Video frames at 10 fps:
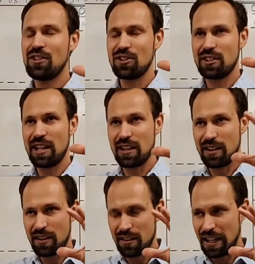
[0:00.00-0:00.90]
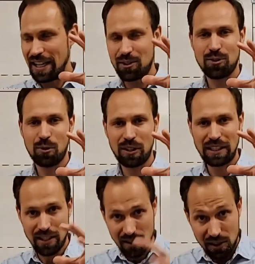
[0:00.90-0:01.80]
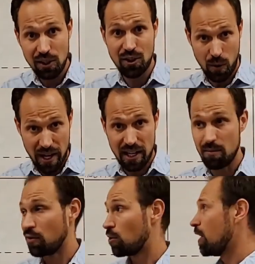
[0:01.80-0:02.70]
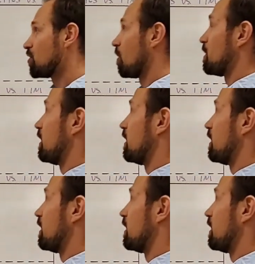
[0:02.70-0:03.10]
just getting historically situated before I jump into